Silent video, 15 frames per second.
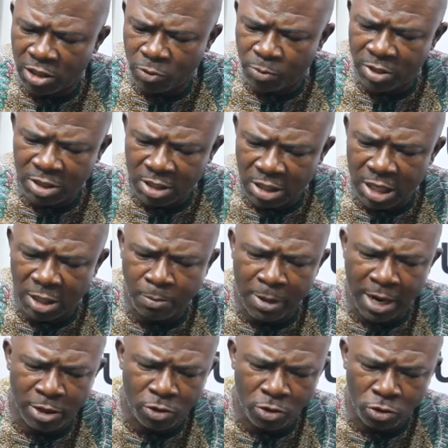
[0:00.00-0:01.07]
is being said
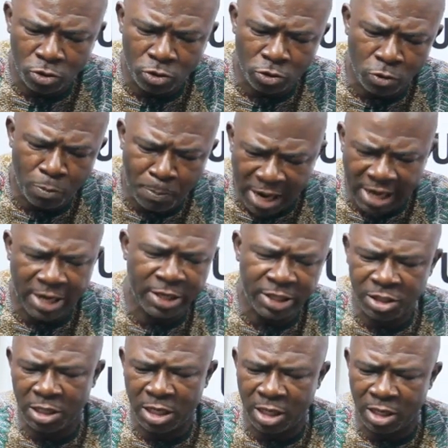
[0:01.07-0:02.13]
by those who
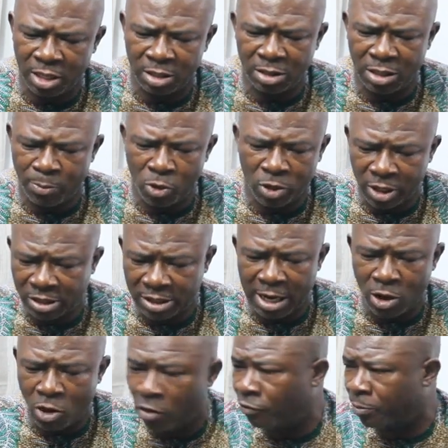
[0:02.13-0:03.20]
package the democracy
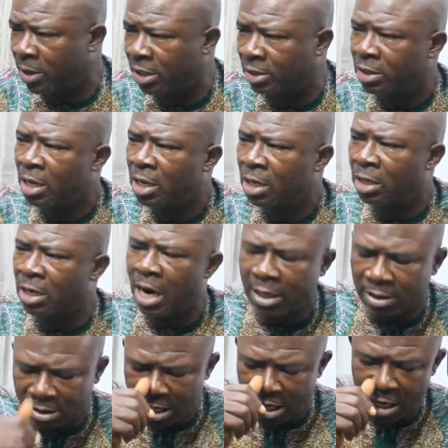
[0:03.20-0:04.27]
and government
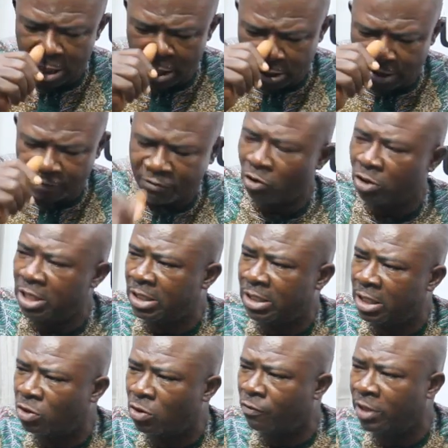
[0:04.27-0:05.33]
that the fourth
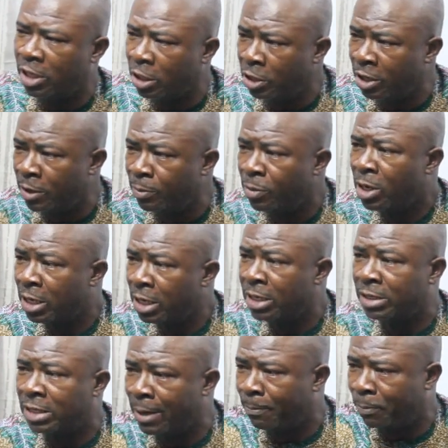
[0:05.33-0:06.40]
estate of the realm
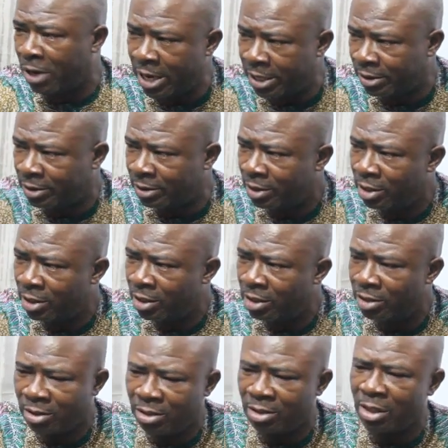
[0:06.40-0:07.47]
is the press,
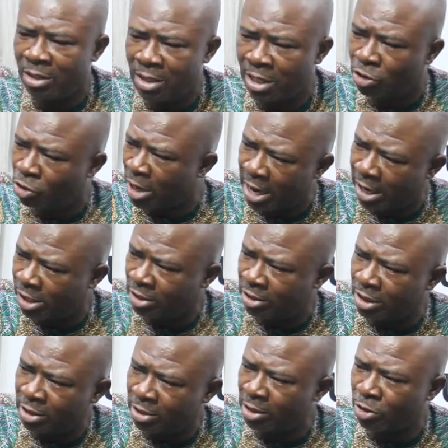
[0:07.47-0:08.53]
is the journalist.
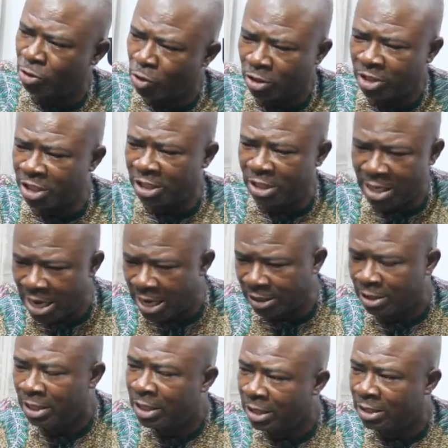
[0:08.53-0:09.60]
It is not
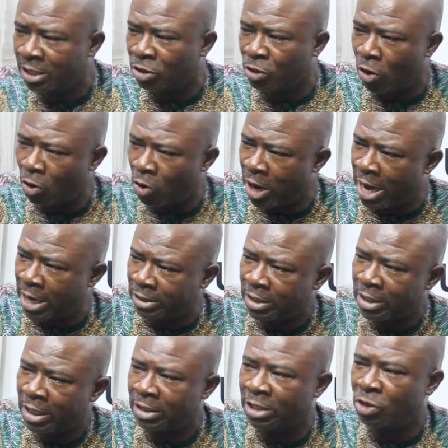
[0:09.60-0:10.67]
engineers, it is not lawyers,
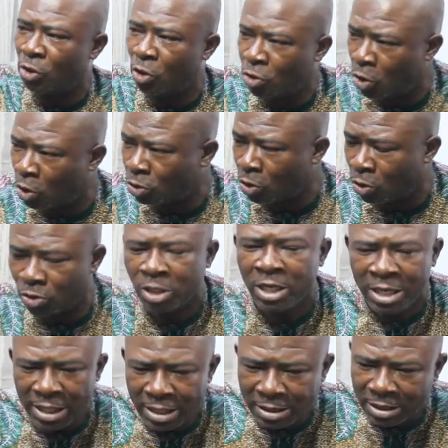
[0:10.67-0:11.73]
it is not doctors.
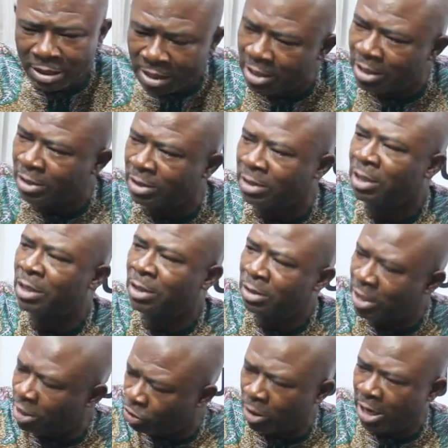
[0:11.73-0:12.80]
It is
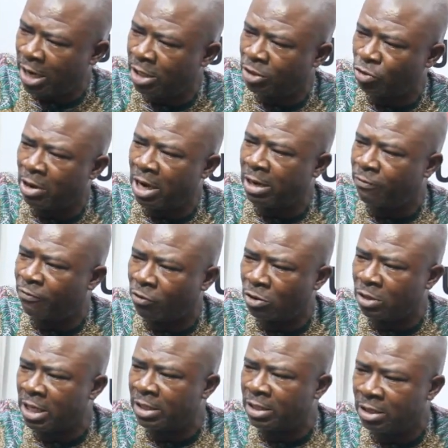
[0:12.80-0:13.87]
the journalists who are the
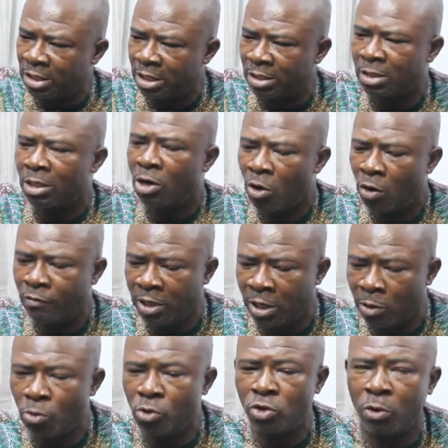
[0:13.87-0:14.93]
fourth estate of the
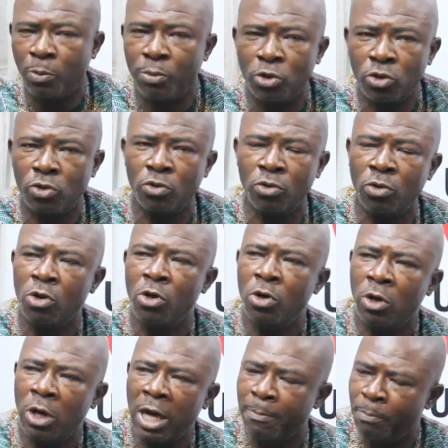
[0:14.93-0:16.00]
realm, who are supposed to
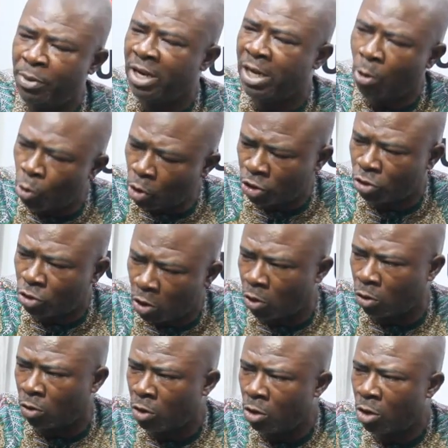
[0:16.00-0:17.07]
be the
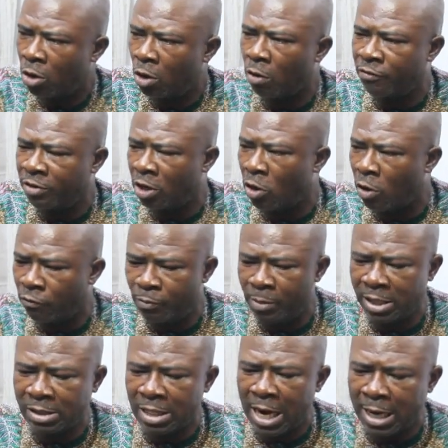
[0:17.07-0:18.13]
watchdog of the
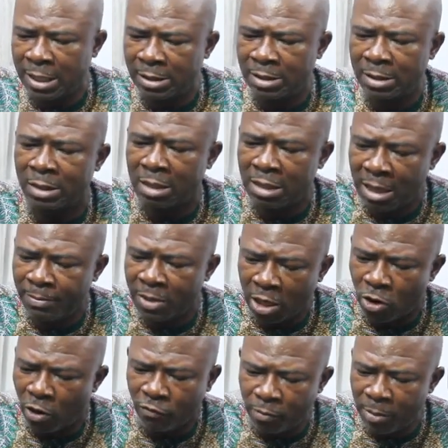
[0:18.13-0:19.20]
government and keep the
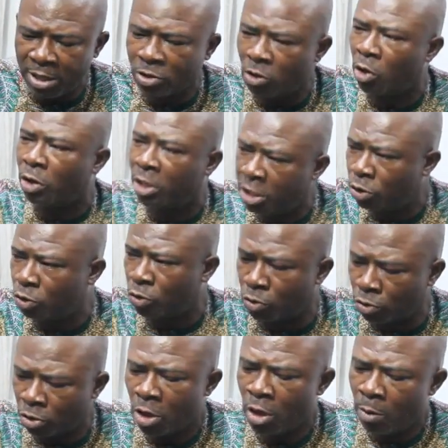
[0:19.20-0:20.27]
government on its
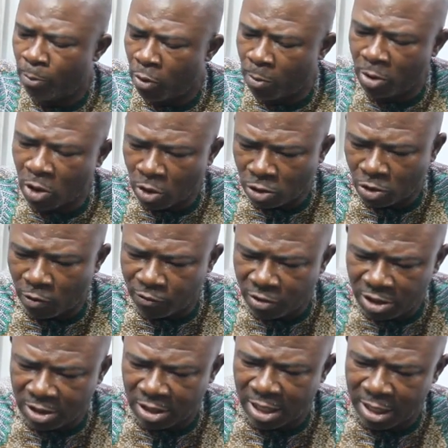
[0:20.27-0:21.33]
toes. But because of
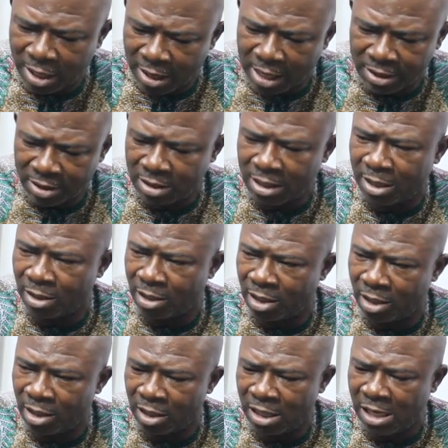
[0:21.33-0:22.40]
this crisis and
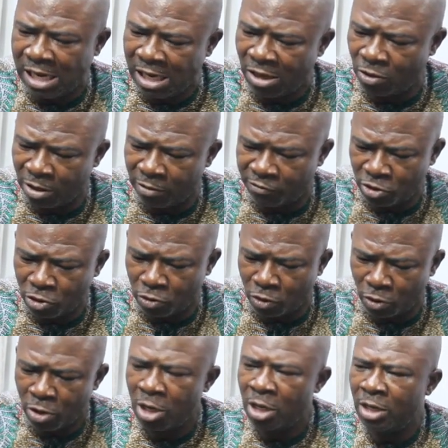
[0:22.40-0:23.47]
the
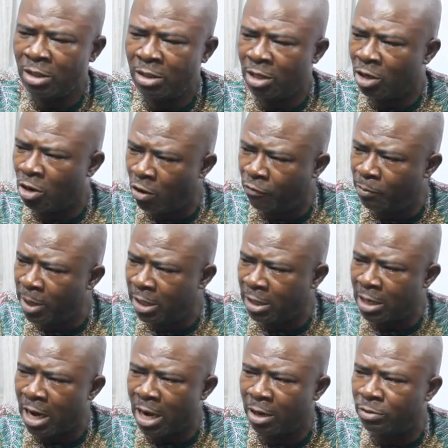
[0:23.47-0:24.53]
division, the government
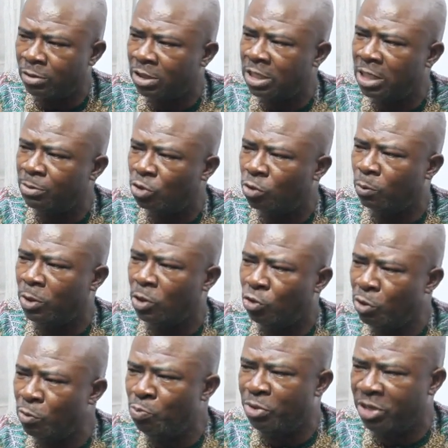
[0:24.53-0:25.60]
now seems to be
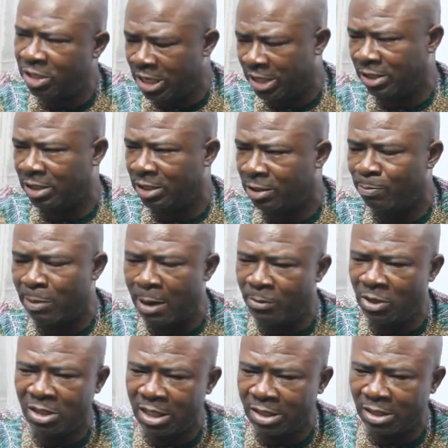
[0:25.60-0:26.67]
doing businesses. By
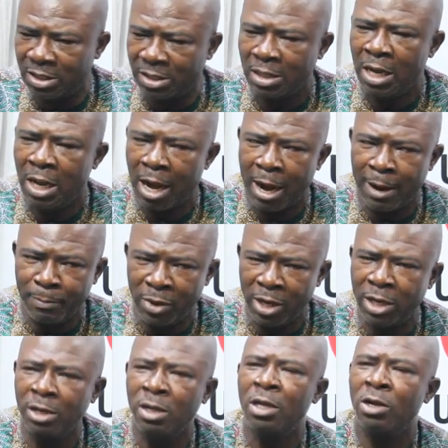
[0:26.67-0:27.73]
businesses,
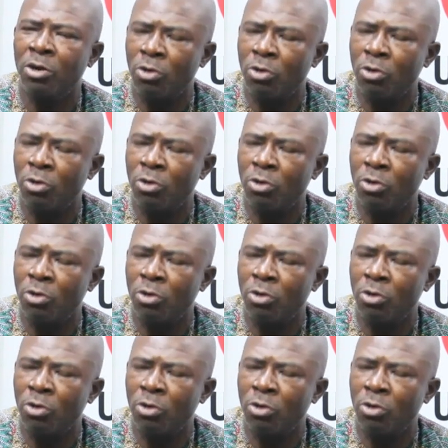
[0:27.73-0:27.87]
calling